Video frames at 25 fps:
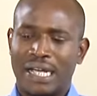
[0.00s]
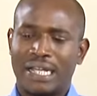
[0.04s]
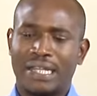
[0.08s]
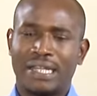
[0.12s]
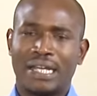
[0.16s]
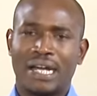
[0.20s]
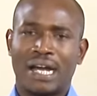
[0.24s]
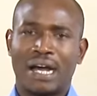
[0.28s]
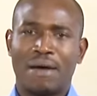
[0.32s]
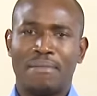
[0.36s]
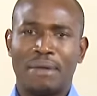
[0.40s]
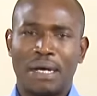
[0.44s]
and
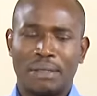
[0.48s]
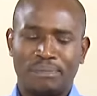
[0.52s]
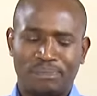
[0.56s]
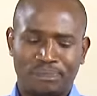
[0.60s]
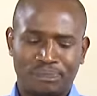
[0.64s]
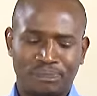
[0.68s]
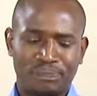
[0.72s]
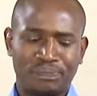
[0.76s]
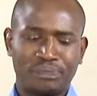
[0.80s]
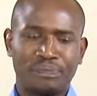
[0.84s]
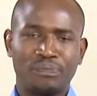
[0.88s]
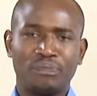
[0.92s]
the hammer.
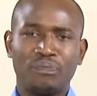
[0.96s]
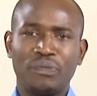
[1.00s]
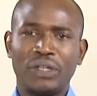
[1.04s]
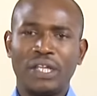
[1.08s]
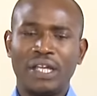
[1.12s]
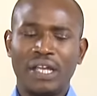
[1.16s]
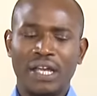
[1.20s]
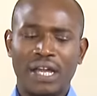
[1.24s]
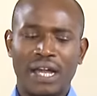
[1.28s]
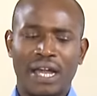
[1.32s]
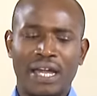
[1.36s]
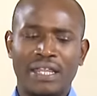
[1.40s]

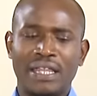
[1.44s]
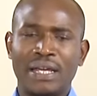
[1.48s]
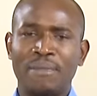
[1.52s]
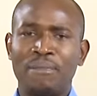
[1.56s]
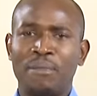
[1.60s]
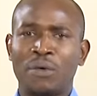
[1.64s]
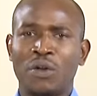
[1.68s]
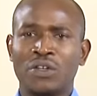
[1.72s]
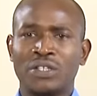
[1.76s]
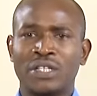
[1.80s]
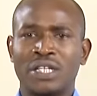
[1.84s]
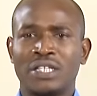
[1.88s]
And the
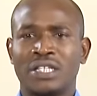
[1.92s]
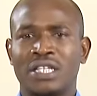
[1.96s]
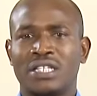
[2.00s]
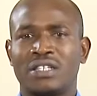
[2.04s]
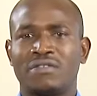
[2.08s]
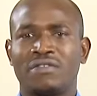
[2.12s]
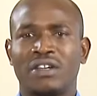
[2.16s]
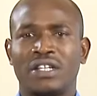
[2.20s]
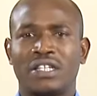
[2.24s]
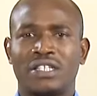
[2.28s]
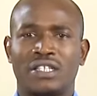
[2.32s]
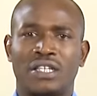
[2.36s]
process is
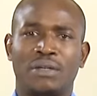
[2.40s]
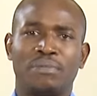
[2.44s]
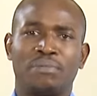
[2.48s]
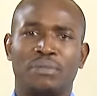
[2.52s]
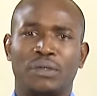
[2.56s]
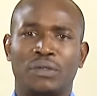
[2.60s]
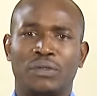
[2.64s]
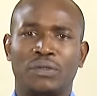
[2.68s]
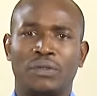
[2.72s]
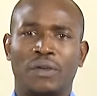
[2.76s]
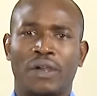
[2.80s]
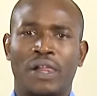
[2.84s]
very
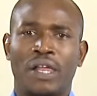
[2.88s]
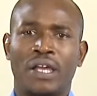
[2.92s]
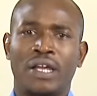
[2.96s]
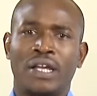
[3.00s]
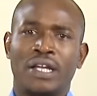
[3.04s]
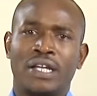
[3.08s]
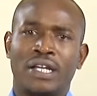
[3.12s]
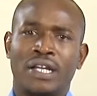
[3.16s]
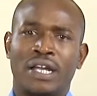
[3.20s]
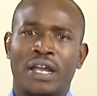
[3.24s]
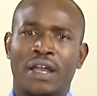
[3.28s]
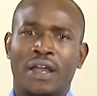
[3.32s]
simple.
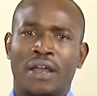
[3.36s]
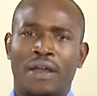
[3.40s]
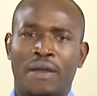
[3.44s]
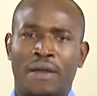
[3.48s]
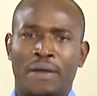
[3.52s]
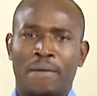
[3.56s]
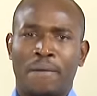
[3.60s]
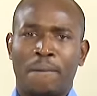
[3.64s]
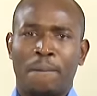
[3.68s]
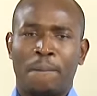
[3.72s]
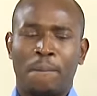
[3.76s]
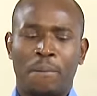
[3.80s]

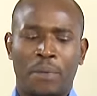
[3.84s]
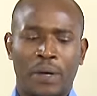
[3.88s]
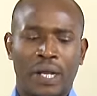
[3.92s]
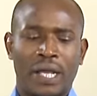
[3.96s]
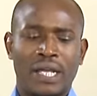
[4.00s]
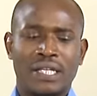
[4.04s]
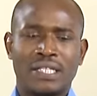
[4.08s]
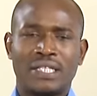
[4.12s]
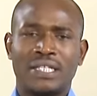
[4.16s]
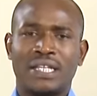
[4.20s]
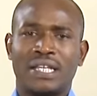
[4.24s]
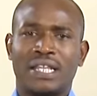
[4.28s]

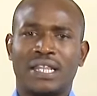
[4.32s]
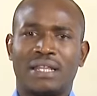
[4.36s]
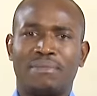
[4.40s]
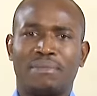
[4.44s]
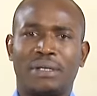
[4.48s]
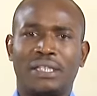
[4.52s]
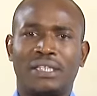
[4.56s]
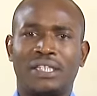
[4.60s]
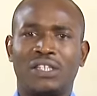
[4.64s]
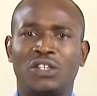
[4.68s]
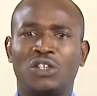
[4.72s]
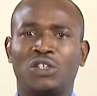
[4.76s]
Place the
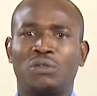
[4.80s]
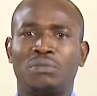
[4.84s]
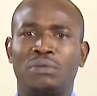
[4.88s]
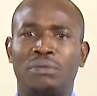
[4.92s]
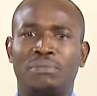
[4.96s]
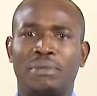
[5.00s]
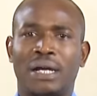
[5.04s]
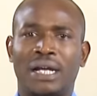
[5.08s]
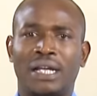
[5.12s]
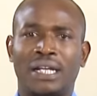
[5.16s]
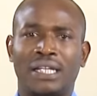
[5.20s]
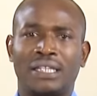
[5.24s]
material to be
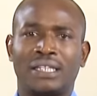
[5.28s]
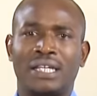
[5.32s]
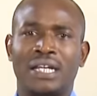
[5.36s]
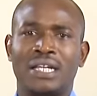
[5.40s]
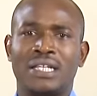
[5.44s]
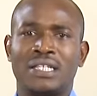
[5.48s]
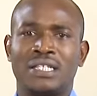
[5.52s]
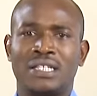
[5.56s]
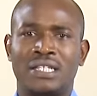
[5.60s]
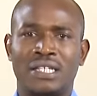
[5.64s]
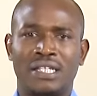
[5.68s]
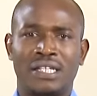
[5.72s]

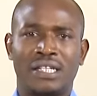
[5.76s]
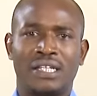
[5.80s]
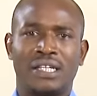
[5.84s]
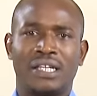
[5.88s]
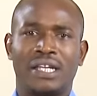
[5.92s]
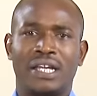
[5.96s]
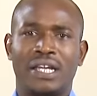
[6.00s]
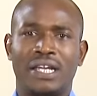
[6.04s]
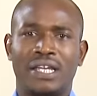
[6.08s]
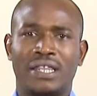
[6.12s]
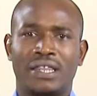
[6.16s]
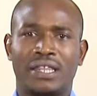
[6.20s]
magnetized
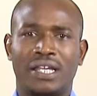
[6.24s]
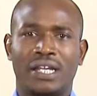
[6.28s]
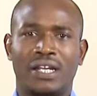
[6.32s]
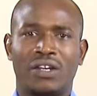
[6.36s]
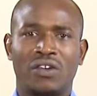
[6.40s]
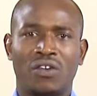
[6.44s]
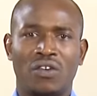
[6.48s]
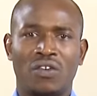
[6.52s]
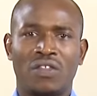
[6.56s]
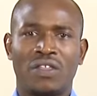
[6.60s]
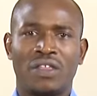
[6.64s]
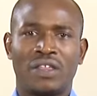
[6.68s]
in the
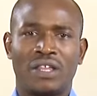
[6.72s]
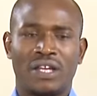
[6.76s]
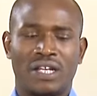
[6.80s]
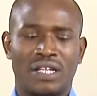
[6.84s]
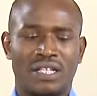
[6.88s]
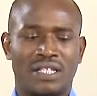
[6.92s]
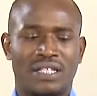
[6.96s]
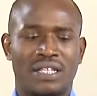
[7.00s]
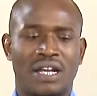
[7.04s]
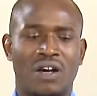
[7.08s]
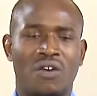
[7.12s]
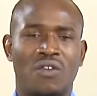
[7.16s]

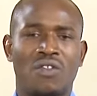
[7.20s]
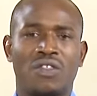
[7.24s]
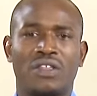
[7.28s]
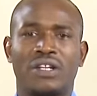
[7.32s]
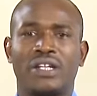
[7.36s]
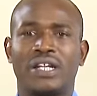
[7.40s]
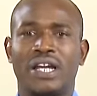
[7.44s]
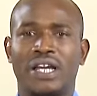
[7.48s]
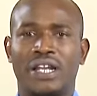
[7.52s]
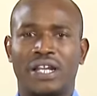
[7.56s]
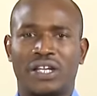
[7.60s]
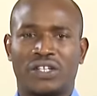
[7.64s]

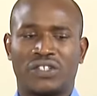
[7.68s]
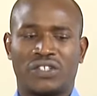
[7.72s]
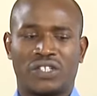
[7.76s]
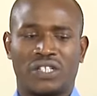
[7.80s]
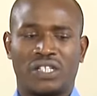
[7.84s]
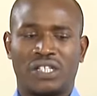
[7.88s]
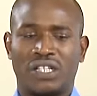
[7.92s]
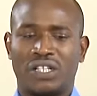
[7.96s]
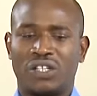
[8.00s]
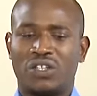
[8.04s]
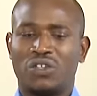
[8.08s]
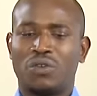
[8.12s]
north-south direction.
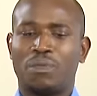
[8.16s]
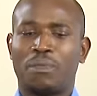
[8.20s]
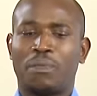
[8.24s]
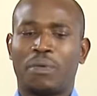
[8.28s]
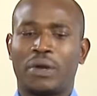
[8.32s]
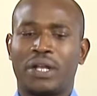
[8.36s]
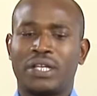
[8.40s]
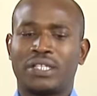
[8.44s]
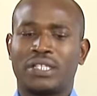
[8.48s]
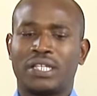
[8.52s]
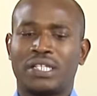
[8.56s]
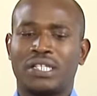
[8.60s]
You
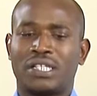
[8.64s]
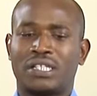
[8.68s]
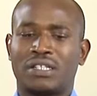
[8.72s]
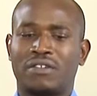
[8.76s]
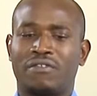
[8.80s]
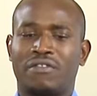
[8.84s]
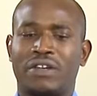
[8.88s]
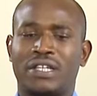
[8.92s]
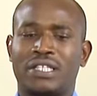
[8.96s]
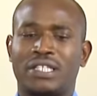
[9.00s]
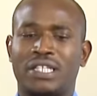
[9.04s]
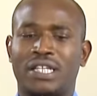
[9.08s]
place it
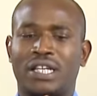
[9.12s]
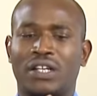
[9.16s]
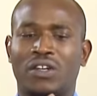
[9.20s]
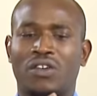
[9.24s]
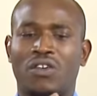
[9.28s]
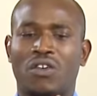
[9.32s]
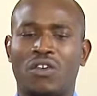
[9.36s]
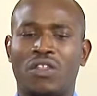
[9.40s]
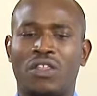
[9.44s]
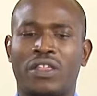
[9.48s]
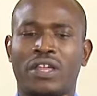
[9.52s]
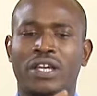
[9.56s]
facing
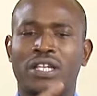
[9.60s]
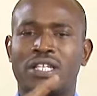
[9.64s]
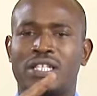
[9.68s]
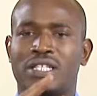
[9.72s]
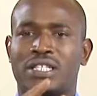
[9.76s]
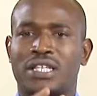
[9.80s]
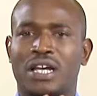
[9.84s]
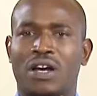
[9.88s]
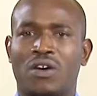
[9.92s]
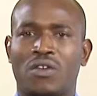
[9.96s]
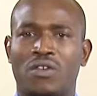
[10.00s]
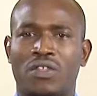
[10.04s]

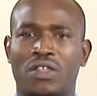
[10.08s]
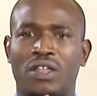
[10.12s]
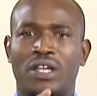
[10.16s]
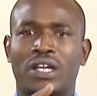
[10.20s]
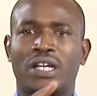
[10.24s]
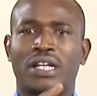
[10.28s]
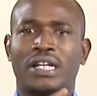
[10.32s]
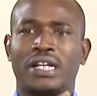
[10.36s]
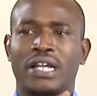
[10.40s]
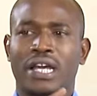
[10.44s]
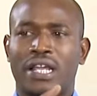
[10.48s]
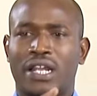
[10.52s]
north-south
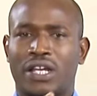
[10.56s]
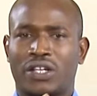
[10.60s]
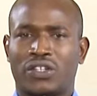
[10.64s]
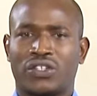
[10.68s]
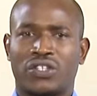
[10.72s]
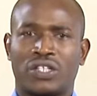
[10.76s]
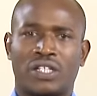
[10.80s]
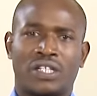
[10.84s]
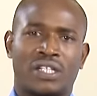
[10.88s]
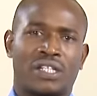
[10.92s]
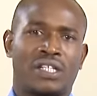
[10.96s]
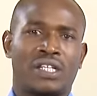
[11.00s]

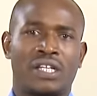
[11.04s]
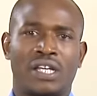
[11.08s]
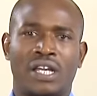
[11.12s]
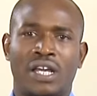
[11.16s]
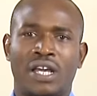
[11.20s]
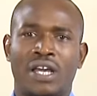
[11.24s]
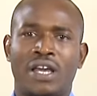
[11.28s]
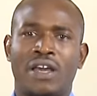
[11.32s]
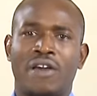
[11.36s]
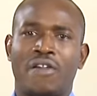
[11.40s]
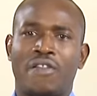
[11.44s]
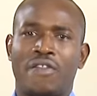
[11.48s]
direction.
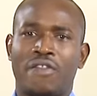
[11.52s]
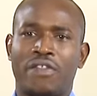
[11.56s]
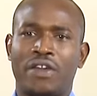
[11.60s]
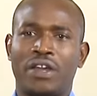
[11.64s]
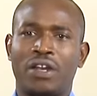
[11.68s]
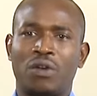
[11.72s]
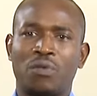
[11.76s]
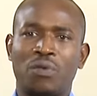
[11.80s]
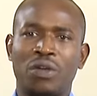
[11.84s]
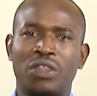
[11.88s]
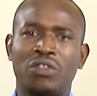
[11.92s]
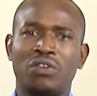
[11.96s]

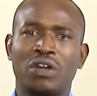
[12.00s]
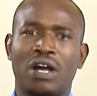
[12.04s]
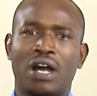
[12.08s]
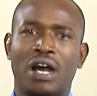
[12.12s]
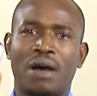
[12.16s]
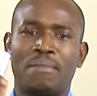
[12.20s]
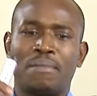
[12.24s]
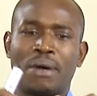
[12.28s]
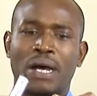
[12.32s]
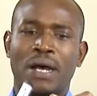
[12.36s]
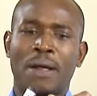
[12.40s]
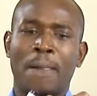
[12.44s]
Then with your
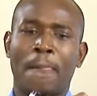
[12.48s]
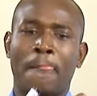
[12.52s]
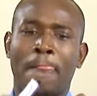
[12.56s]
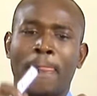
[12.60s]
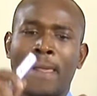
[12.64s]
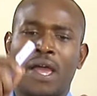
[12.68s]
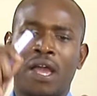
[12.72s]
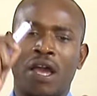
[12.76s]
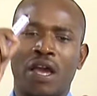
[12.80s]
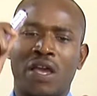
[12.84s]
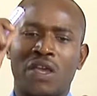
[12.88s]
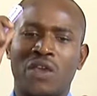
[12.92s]
hammer,
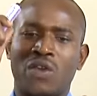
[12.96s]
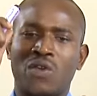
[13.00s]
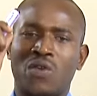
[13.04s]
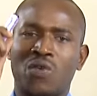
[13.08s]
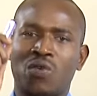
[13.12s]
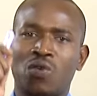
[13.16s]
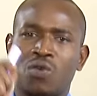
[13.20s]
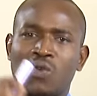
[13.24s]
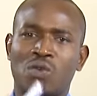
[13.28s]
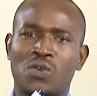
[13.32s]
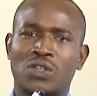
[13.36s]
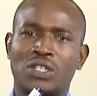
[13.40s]

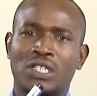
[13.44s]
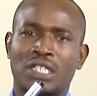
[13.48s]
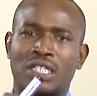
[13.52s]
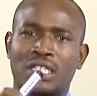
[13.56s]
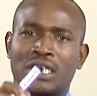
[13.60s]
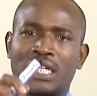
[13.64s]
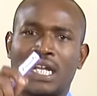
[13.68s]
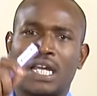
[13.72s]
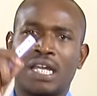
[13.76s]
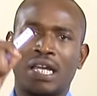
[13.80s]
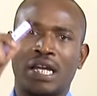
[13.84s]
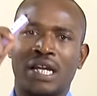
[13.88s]
you
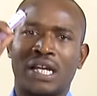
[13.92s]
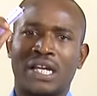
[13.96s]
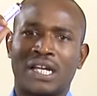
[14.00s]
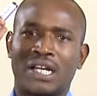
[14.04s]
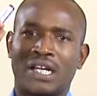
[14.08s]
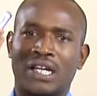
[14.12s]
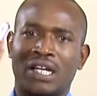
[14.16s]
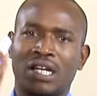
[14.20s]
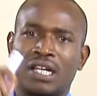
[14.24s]
strike